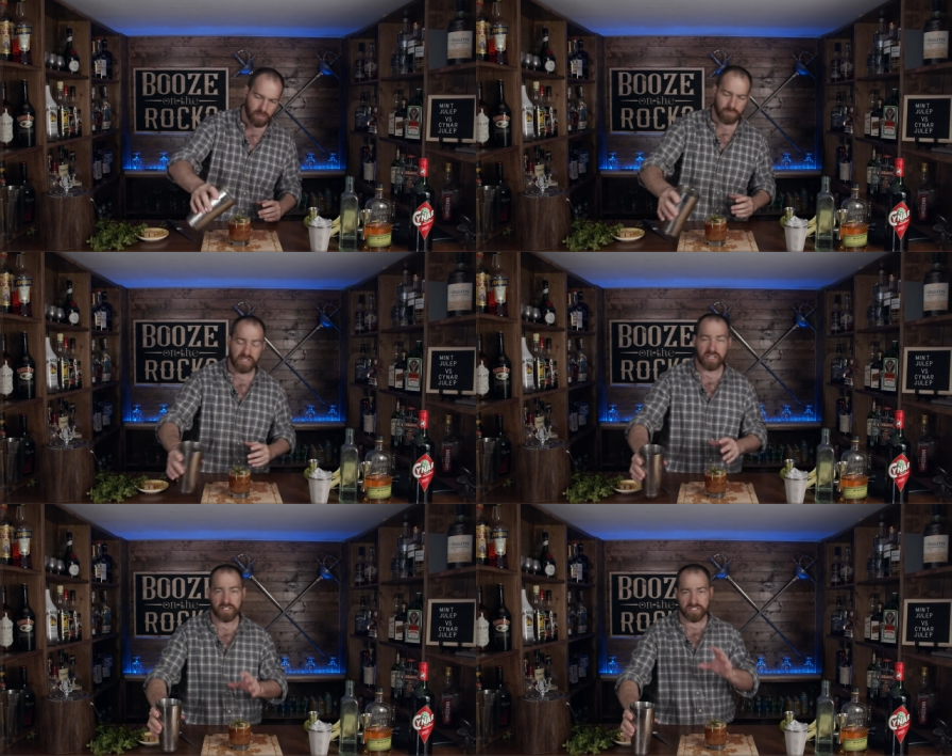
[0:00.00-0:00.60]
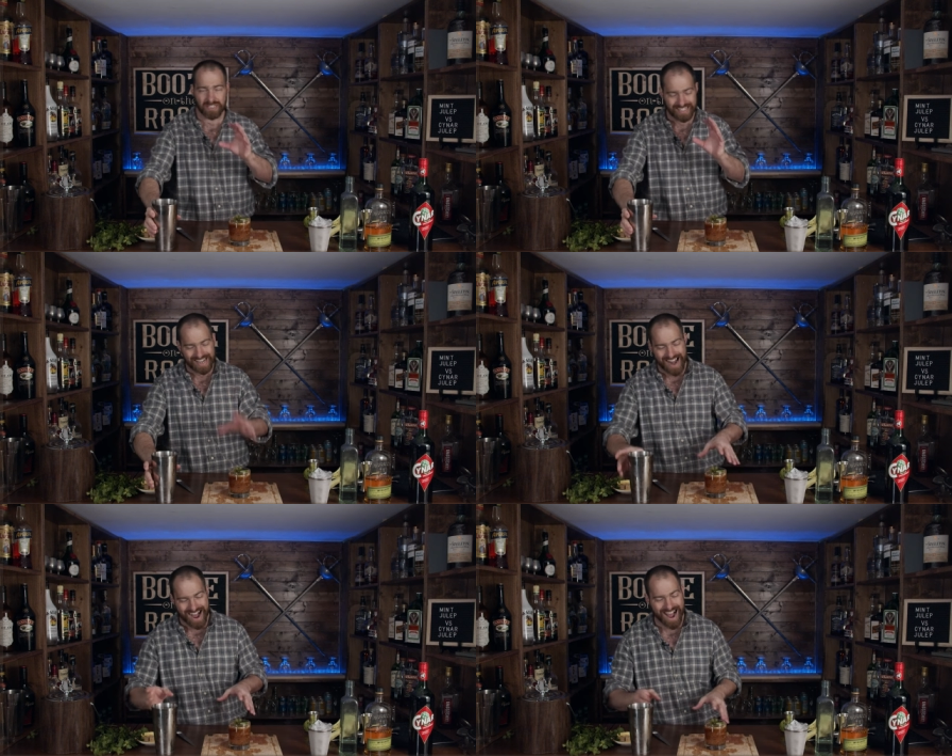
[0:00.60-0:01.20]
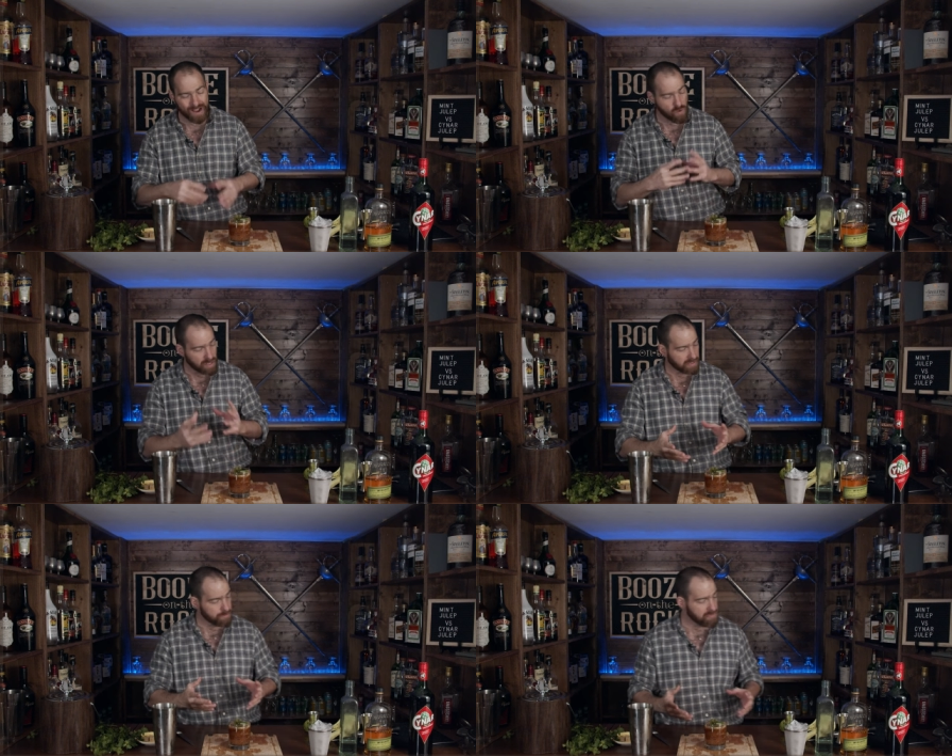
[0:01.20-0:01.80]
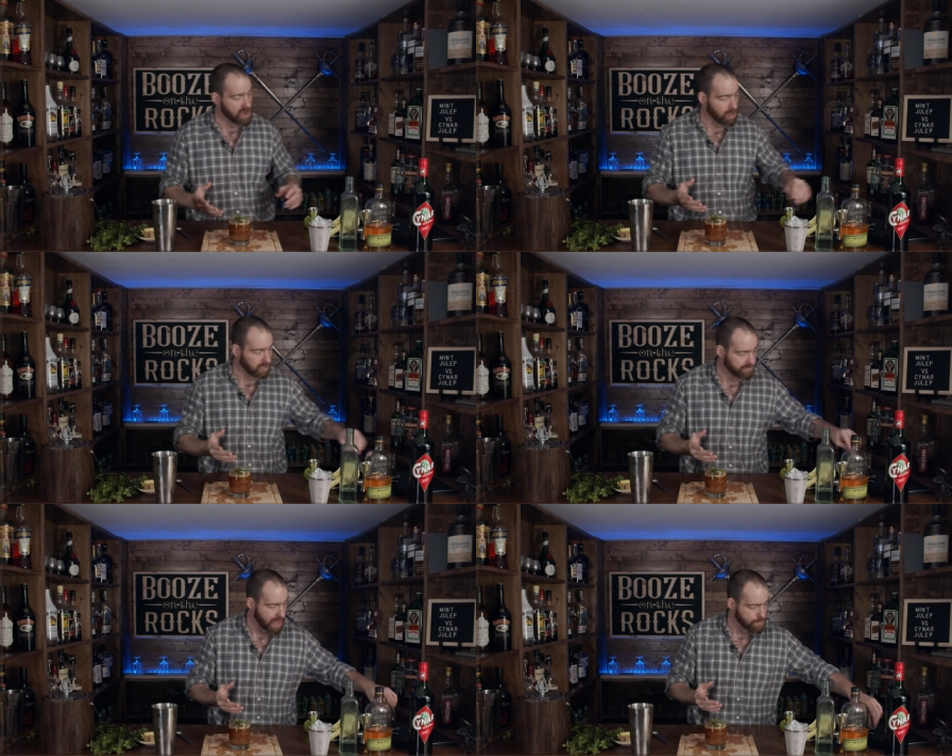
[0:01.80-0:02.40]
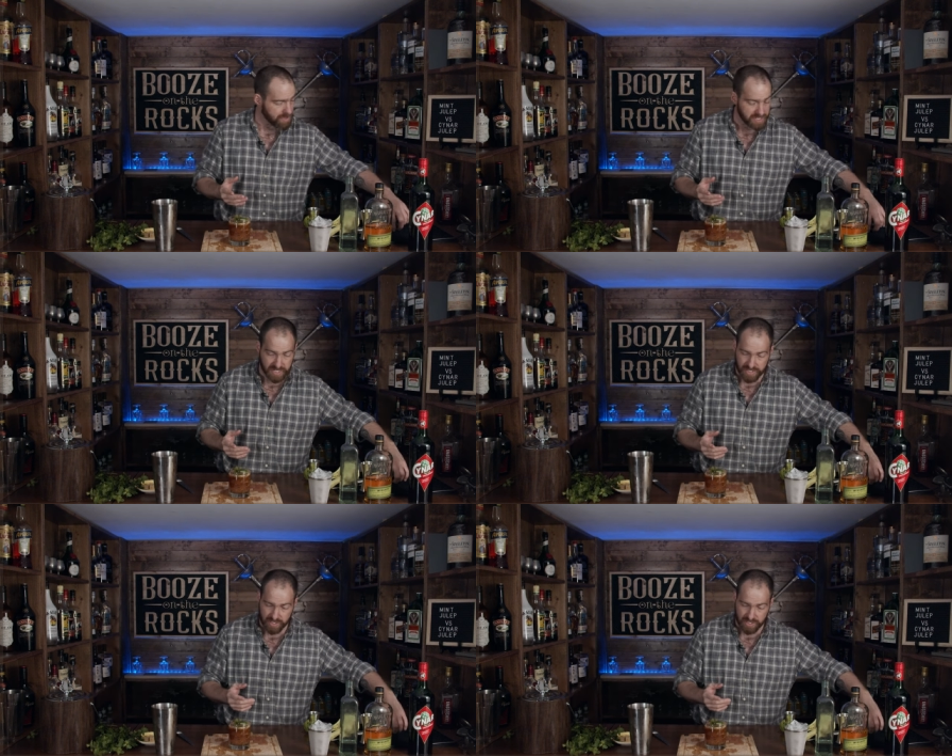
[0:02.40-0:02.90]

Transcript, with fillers: Because I want the, all of that mint in